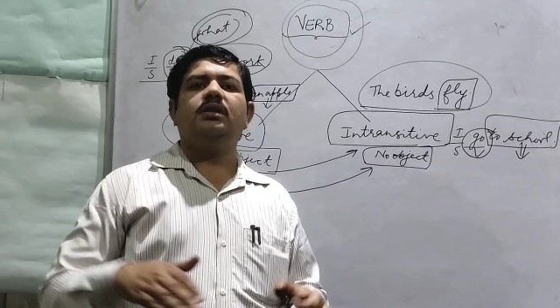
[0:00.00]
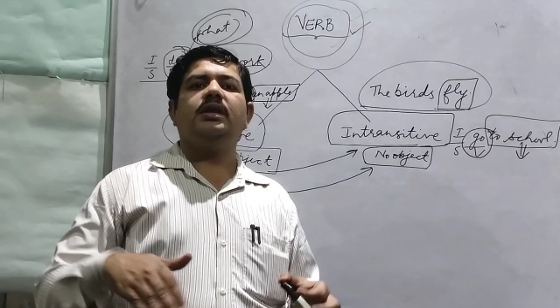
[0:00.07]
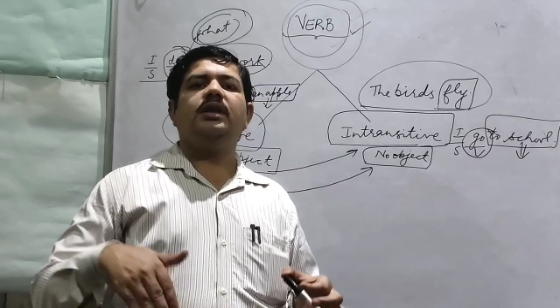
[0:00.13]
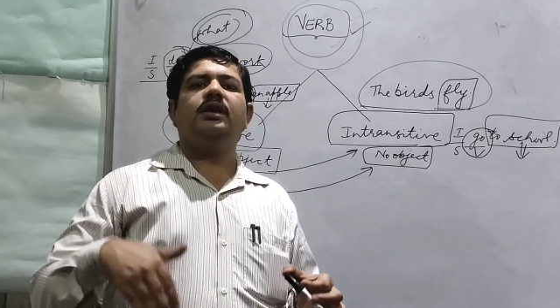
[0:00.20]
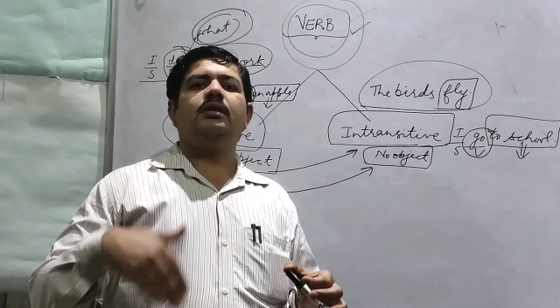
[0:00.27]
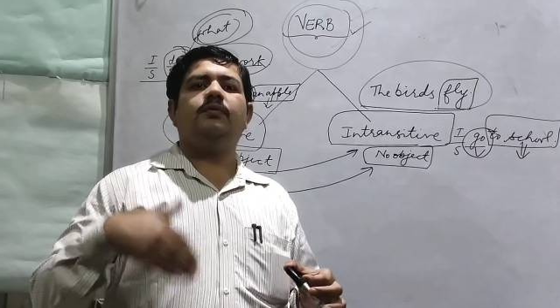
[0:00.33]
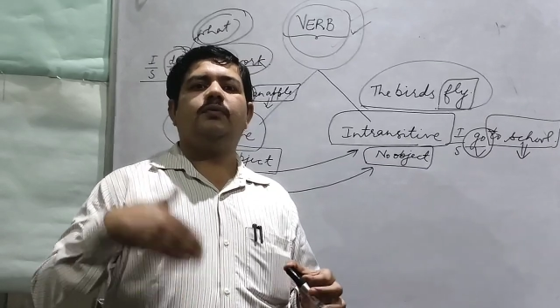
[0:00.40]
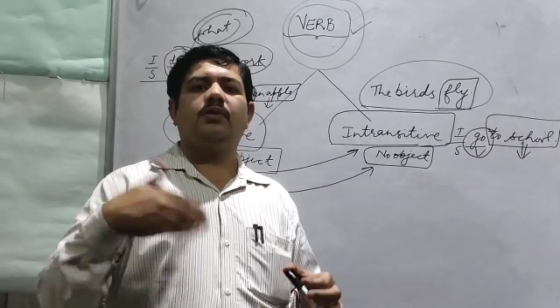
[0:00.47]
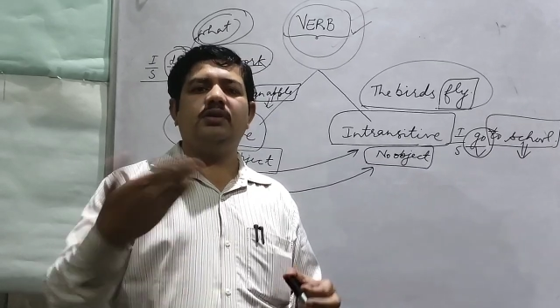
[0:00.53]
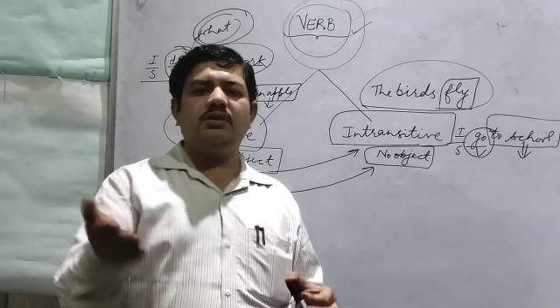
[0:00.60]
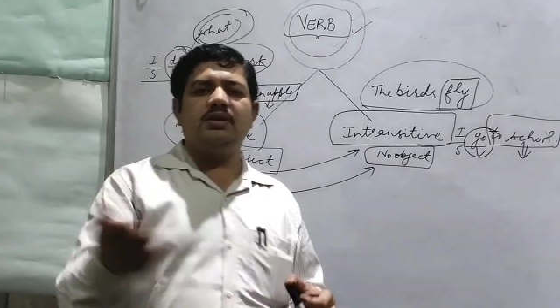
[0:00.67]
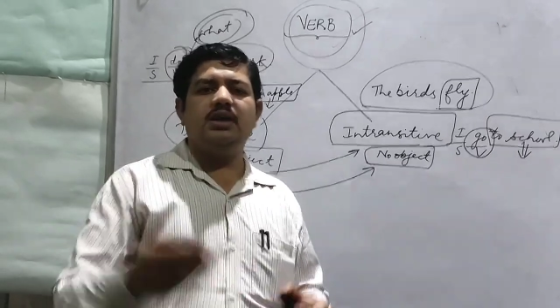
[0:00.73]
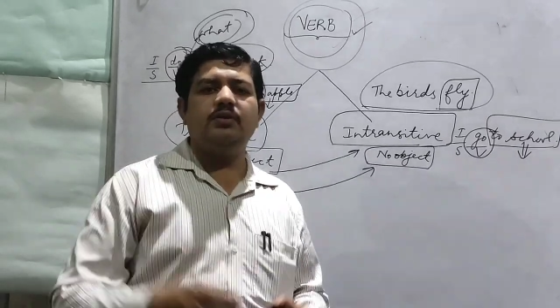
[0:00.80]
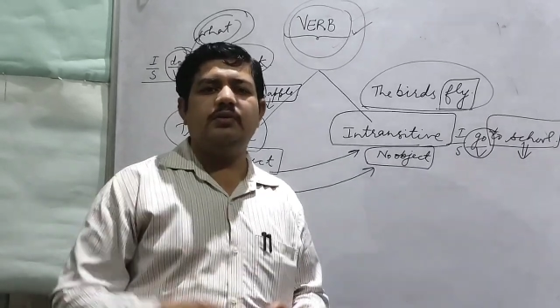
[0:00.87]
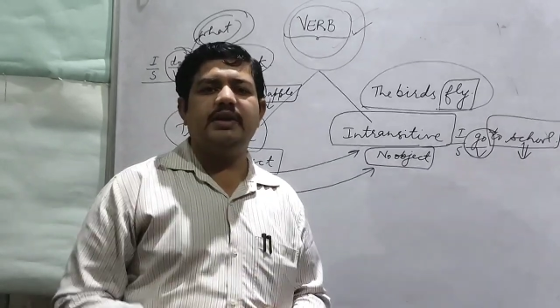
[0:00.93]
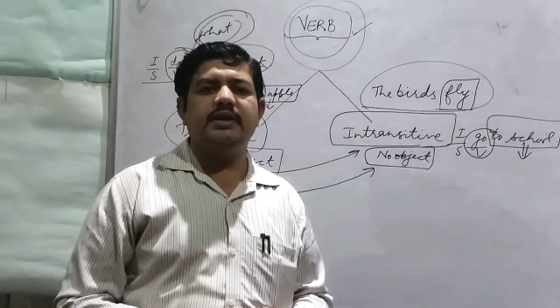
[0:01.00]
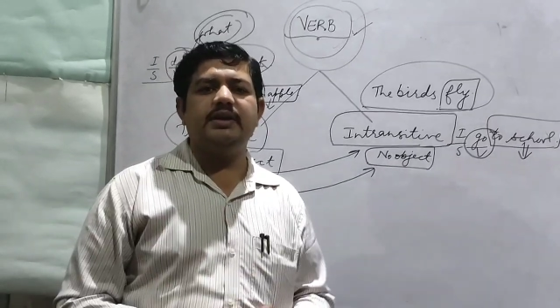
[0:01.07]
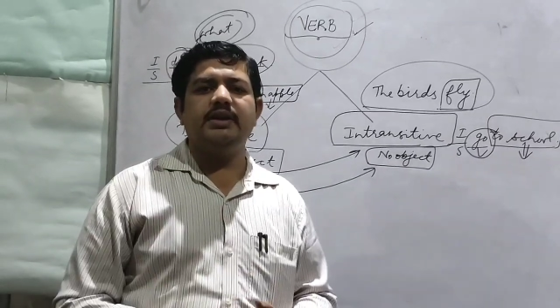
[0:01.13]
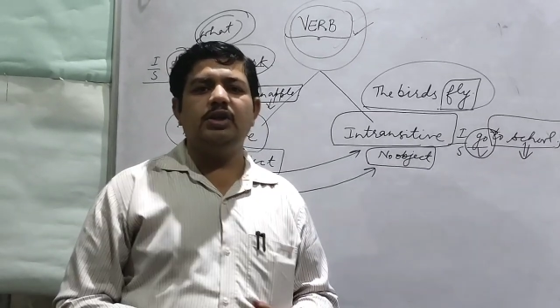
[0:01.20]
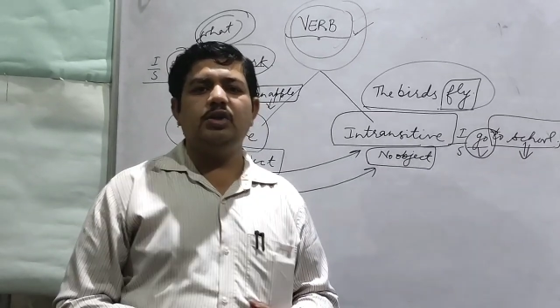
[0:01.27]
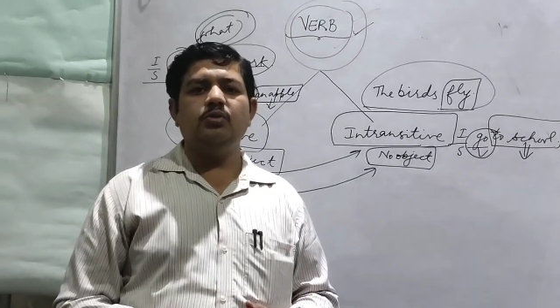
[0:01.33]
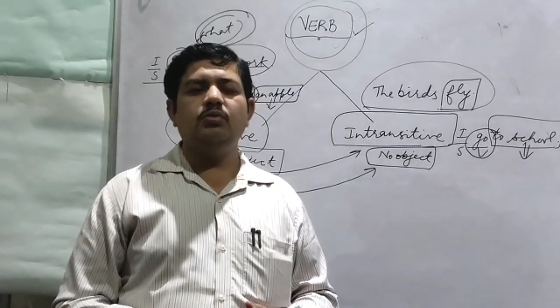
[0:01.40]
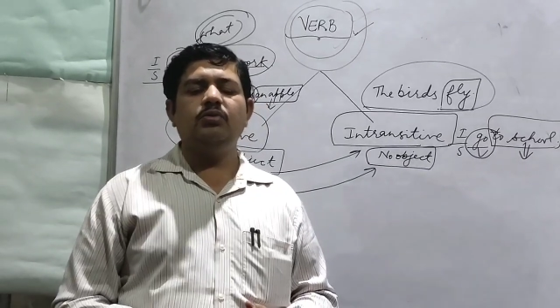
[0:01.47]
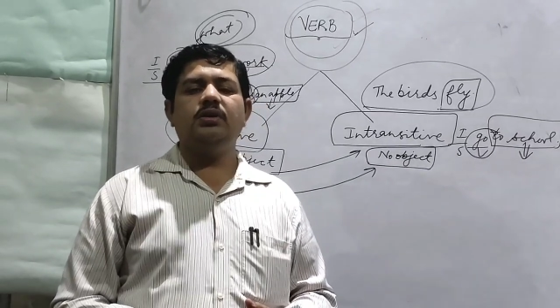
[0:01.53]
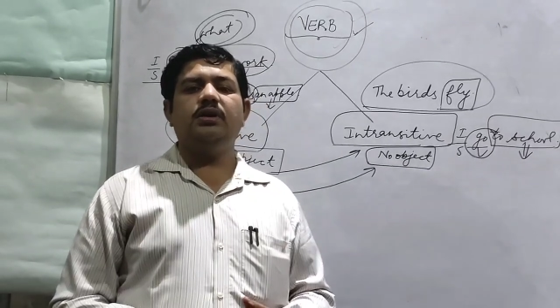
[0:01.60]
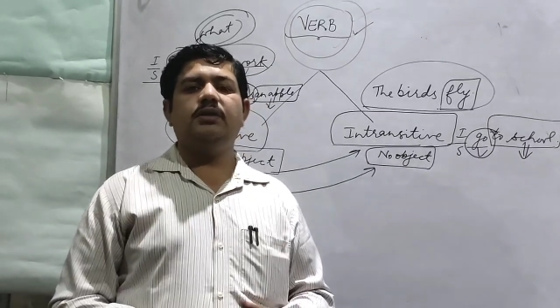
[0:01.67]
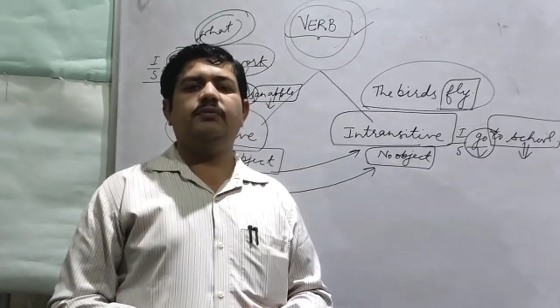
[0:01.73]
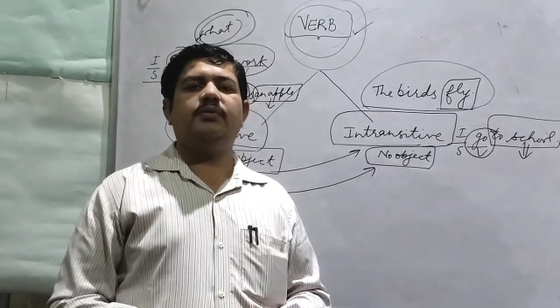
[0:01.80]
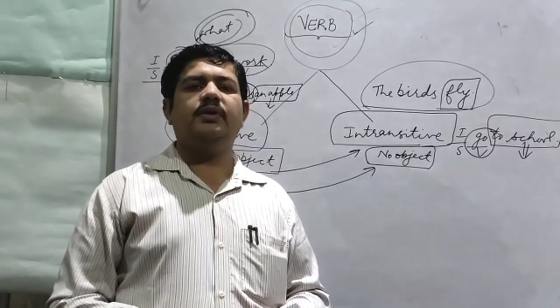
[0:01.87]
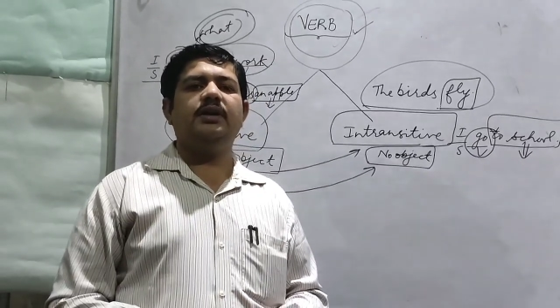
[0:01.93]
they are further divided
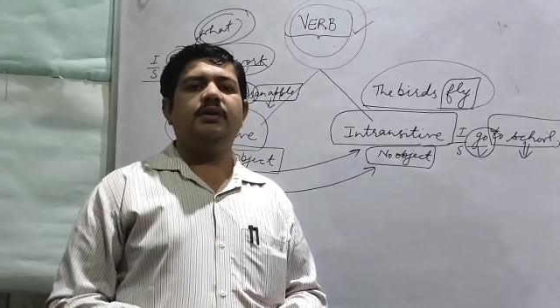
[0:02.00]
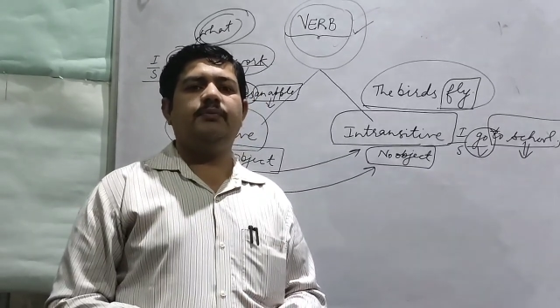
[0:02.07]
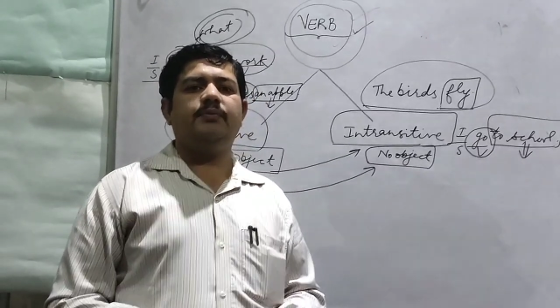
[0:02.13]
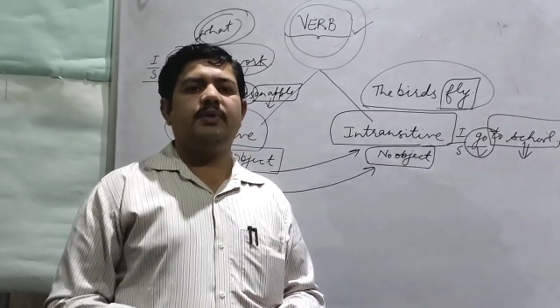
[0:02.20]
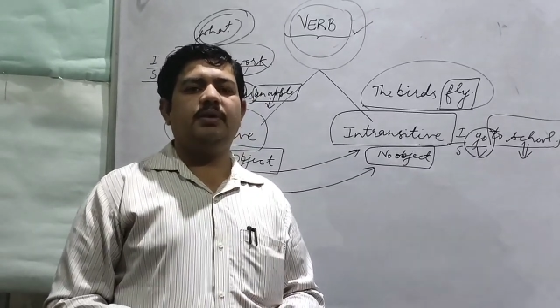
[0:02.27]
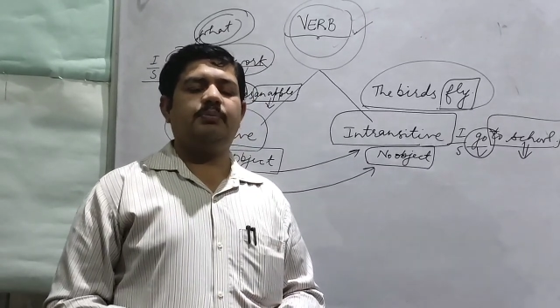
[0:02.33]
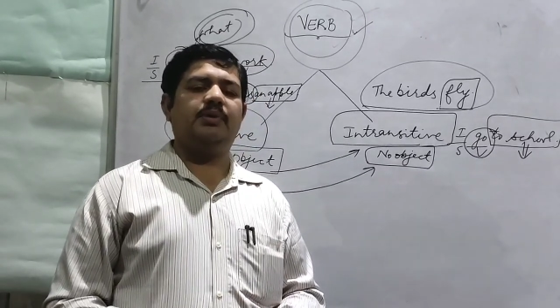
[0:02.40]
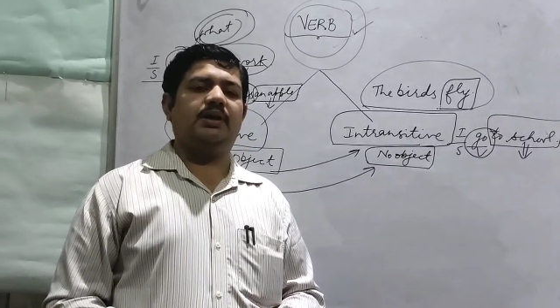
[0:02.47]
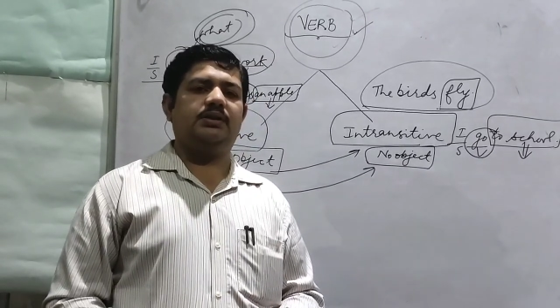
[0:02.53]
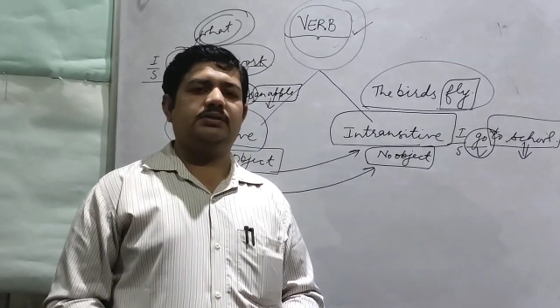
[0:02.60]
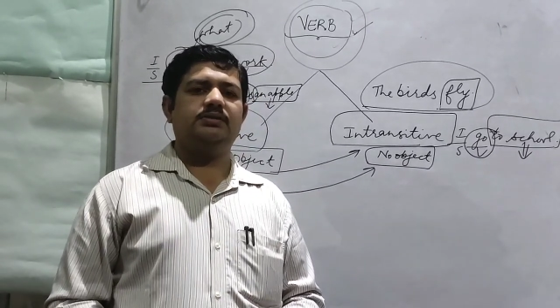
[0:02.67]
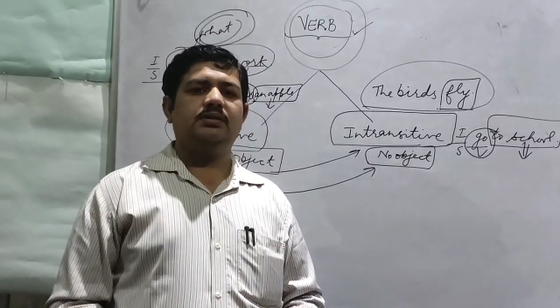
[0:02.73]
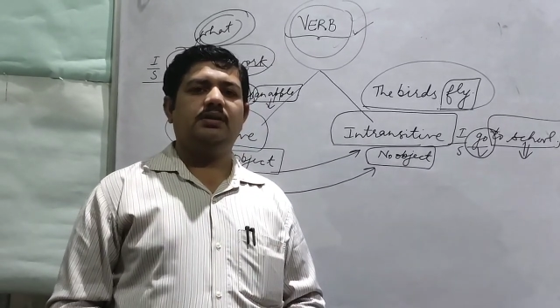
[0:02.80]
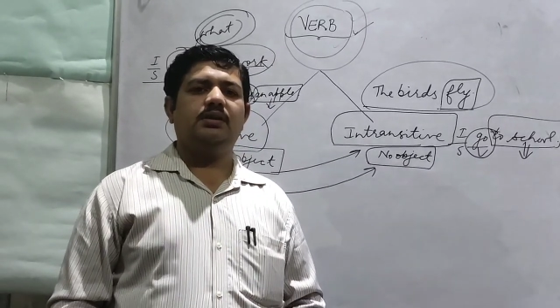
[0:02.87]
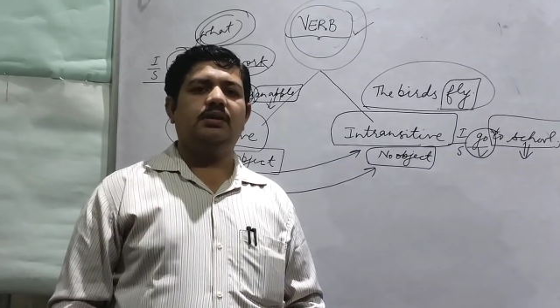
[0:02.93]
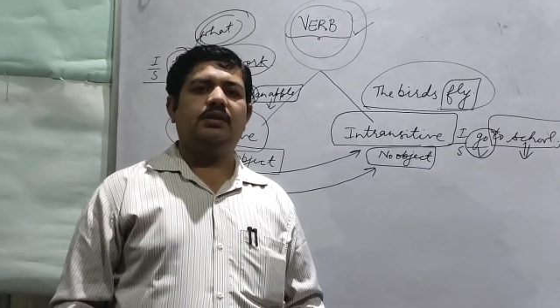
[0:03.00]
into different parts.